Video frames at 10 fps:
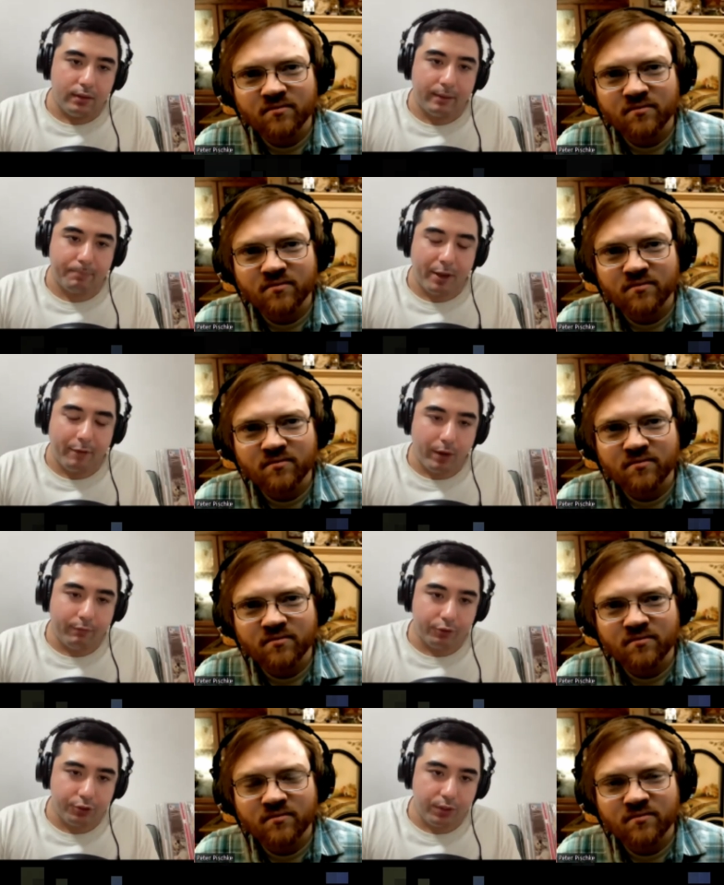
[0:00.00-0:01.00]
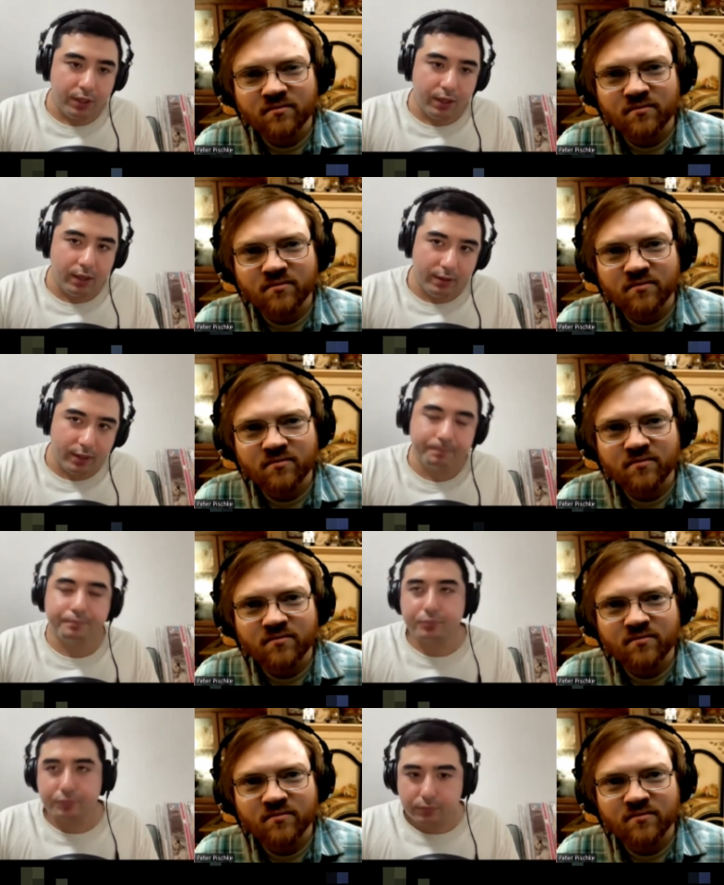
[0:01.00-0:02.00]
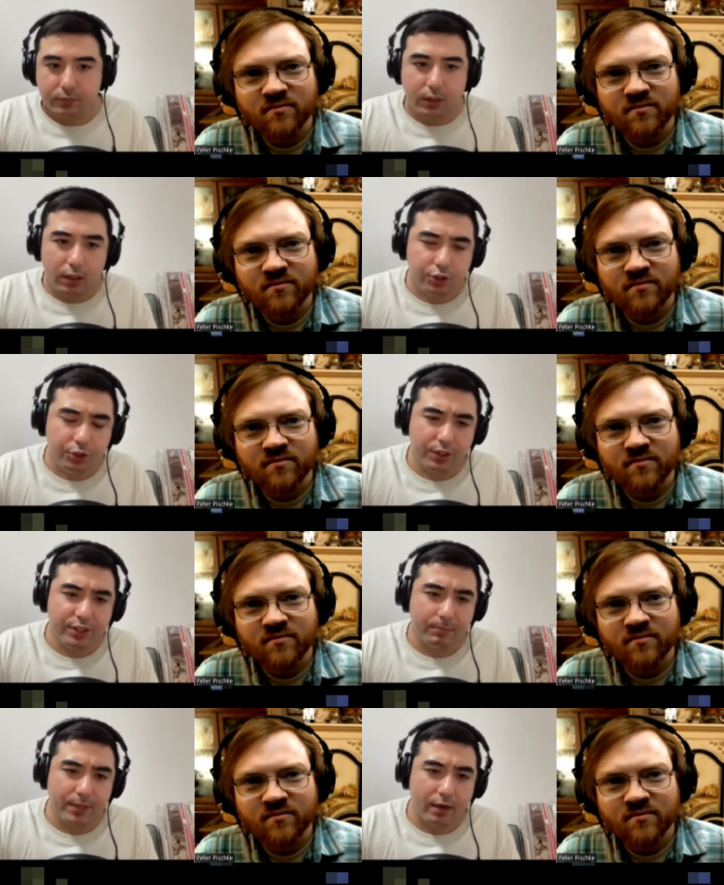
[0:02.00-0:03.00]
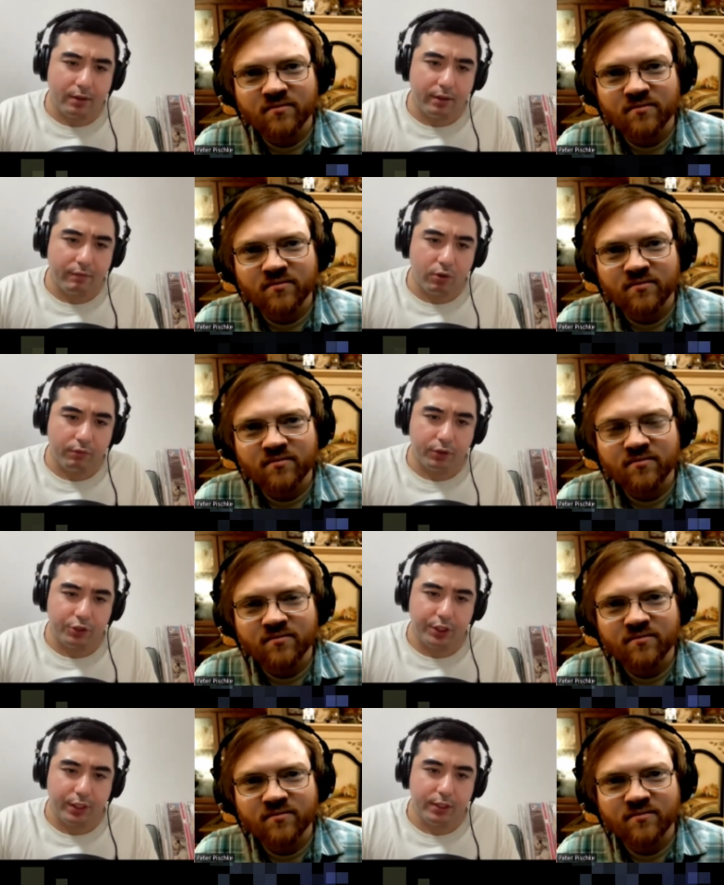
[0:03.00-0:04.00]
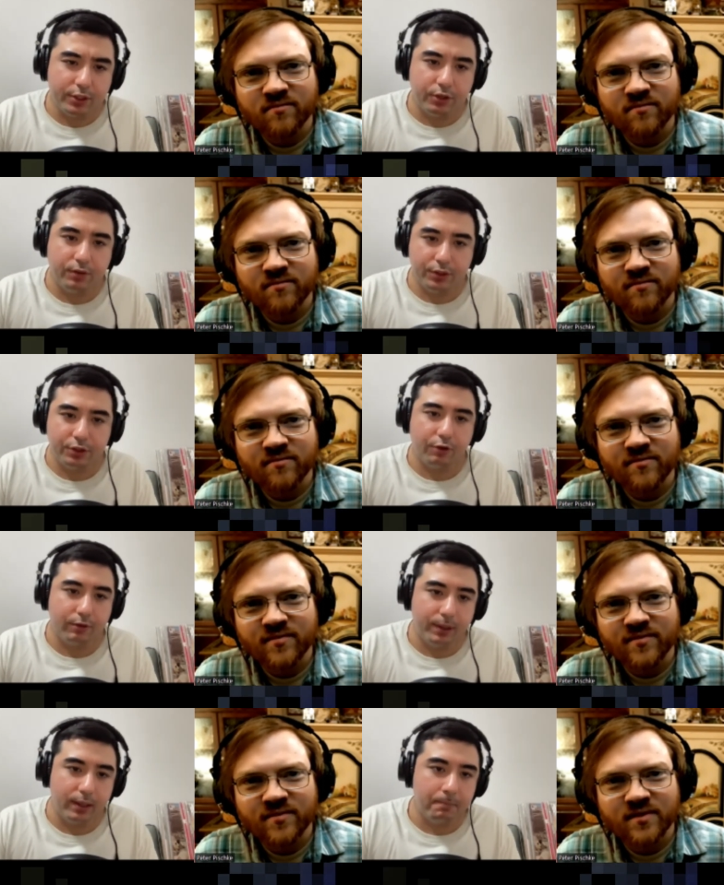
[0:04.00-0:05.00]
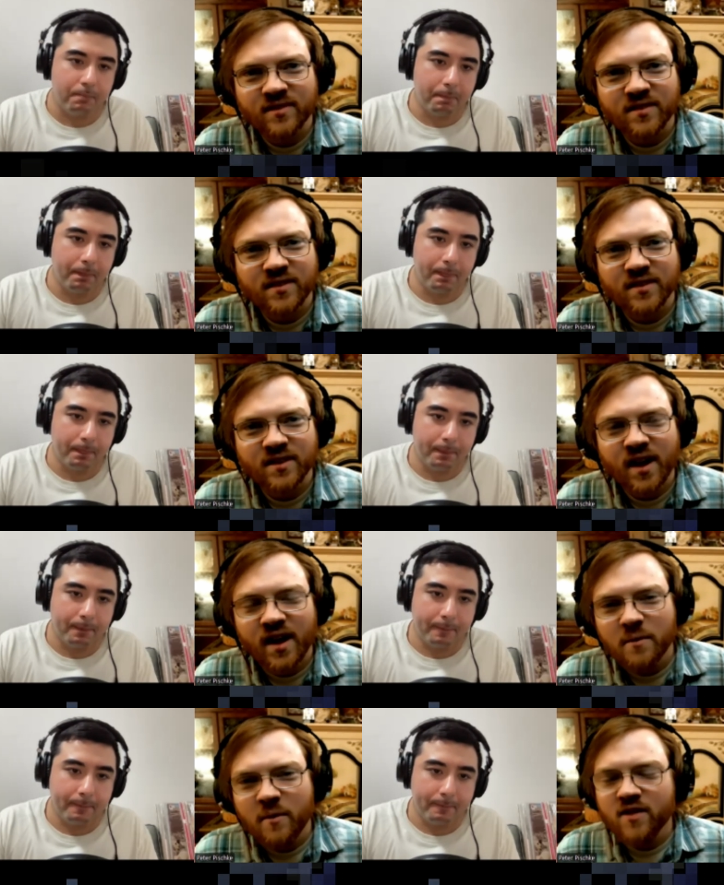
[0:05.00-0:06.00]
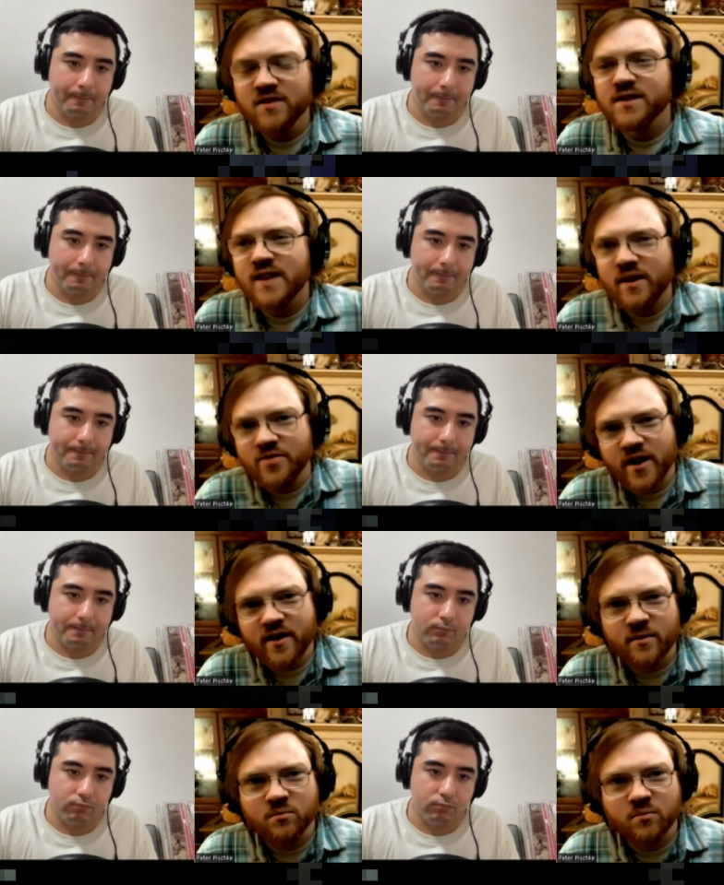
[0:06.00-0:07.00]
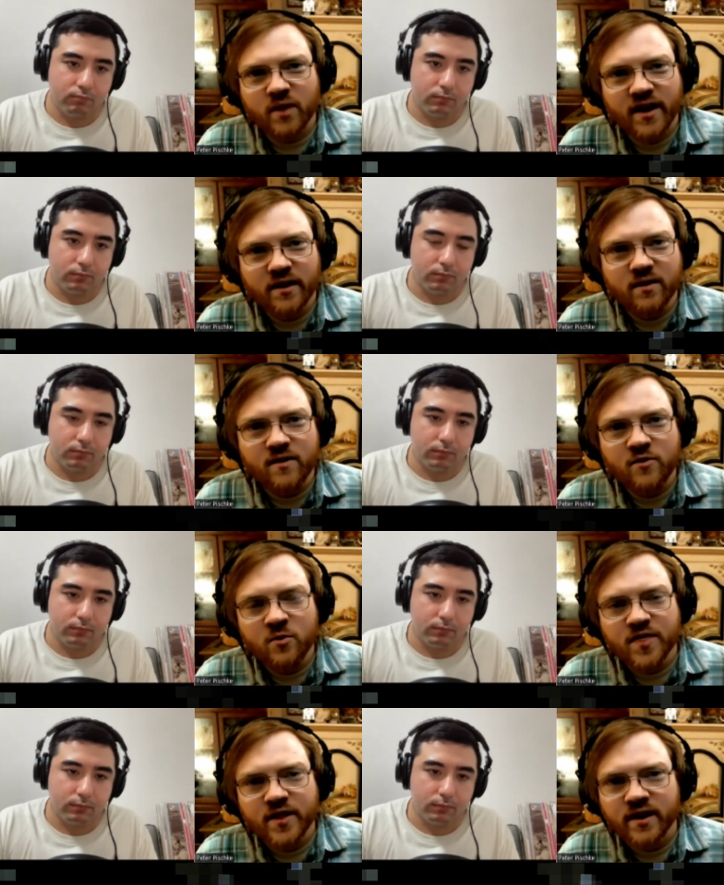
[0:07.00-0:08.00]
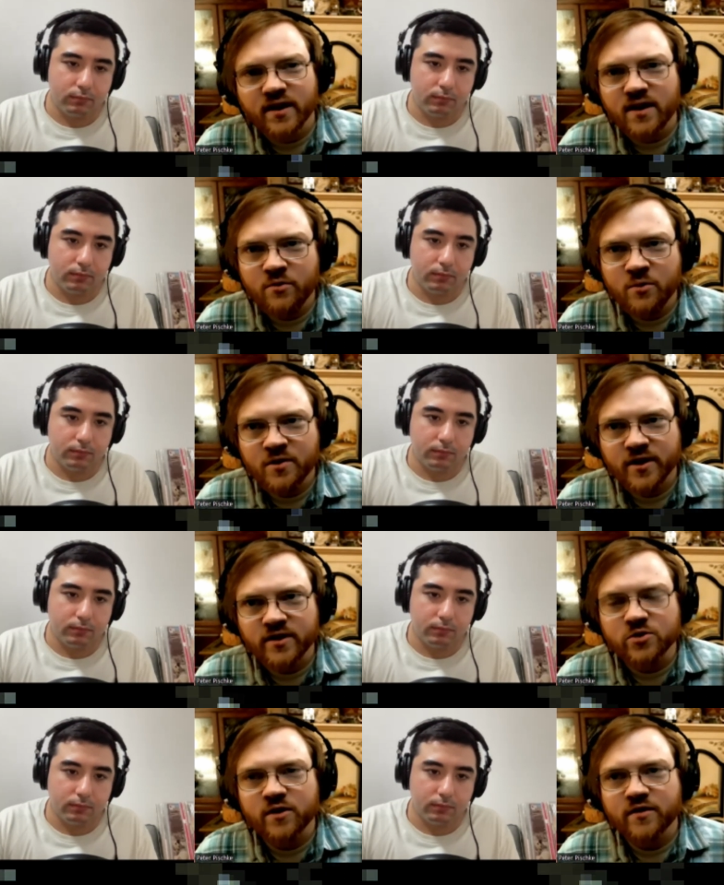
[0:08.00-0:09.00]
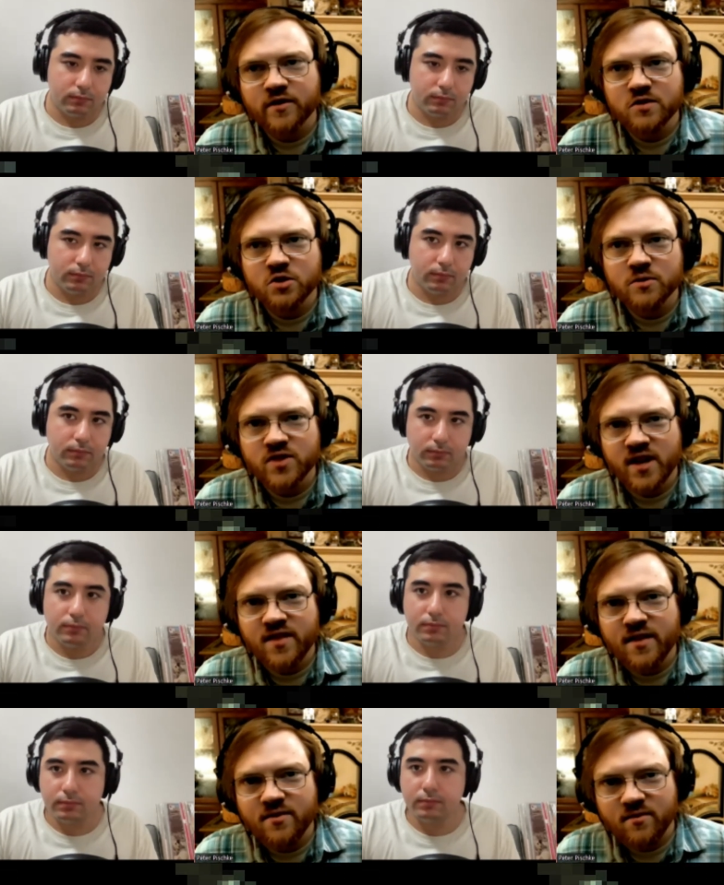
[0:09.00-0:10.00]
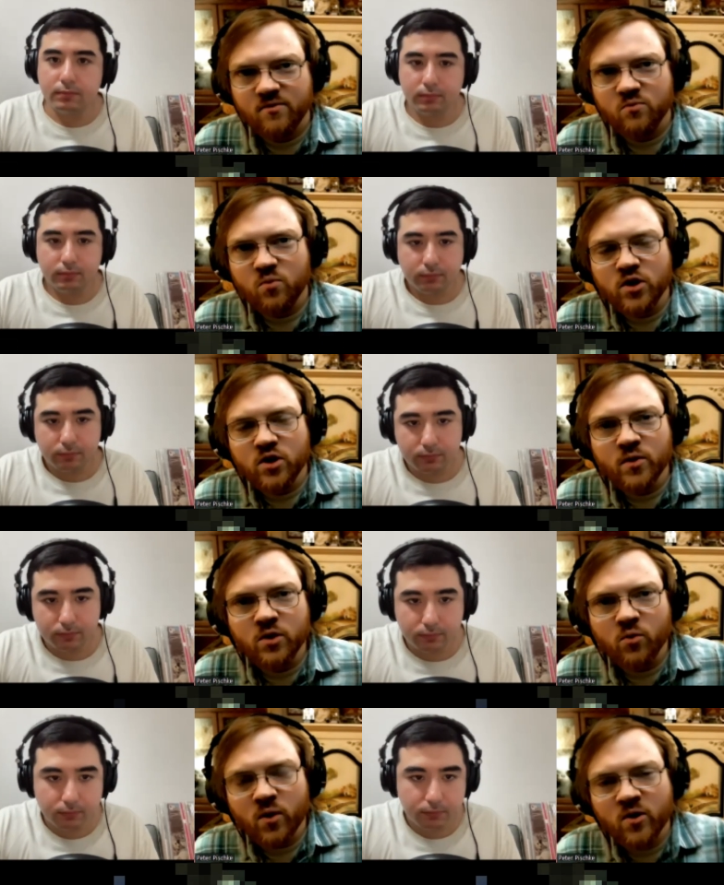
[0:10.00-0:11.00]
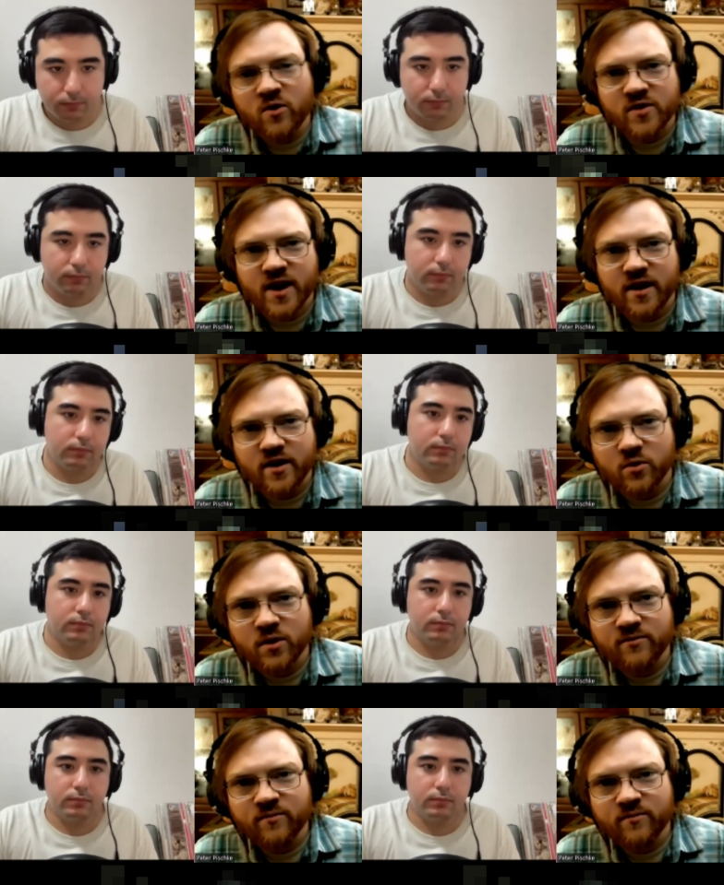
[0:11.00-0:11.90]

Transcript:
Speaker 1: that paved way for Suga. And then Suga stepped down and they voted for Kishida. So he's the current P M.
Speaker 2: Politics out there, like even with the even with the conservatives, you were saying that when you when you went over there, you were